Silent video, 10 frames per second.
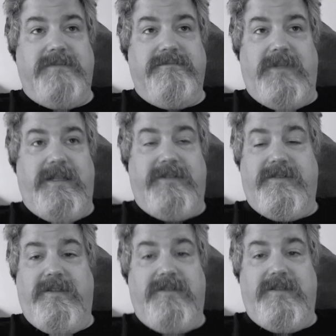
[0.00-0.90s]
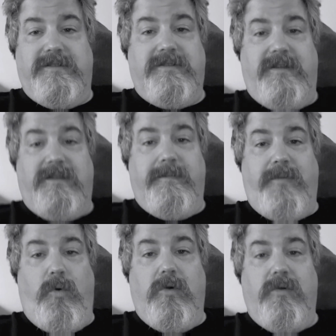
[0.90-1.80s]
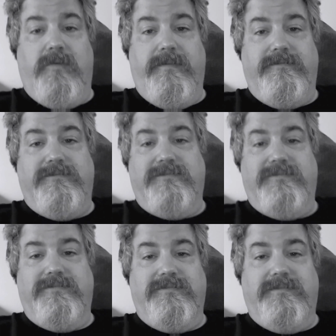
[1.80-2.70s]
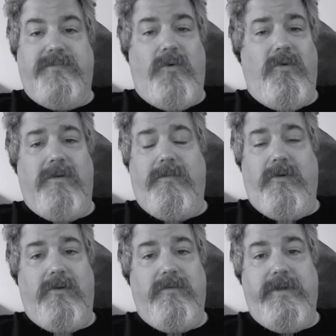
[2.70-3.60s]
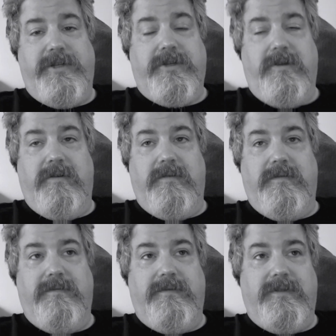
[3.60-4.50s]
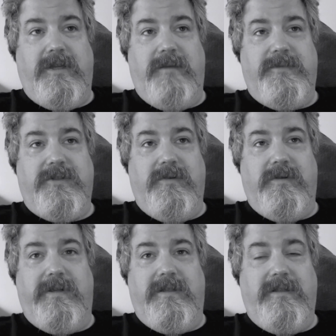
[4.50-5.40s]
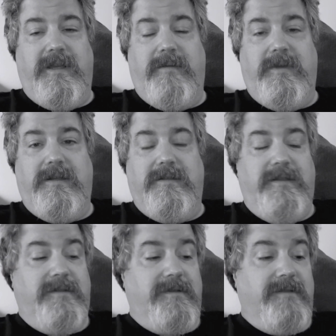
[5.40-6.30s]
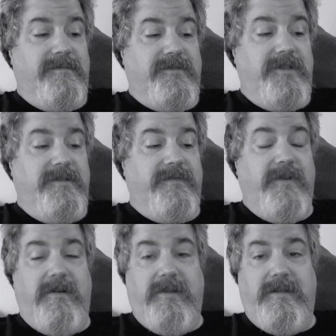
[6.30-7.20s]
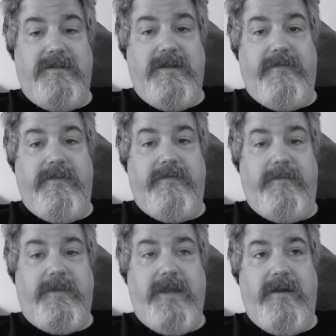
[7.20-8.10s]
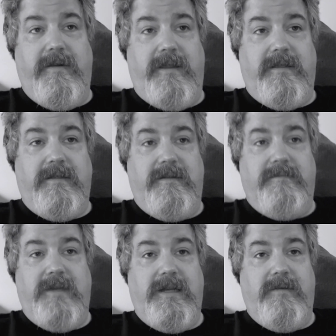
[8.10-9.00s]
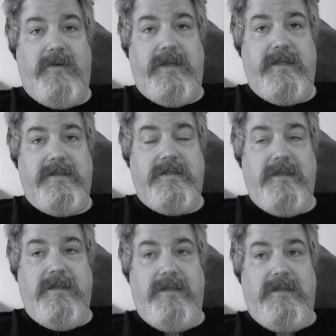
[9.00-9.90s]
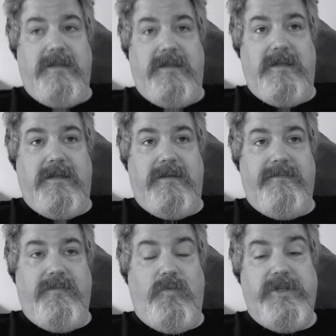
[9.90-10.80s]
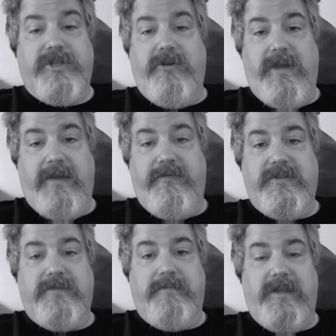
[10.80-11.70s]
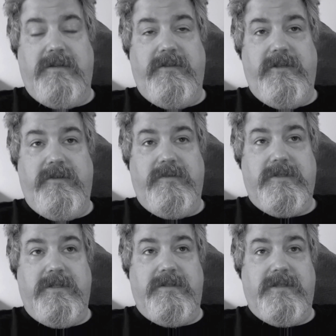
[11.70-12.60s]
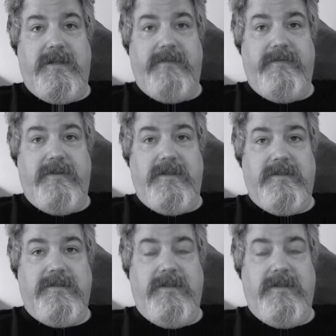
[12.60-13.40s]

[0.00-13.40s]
honestly, it's like a poor rich girl type story. I mean, she's very different from Carrie in many ways. Witchcraft is being used instead of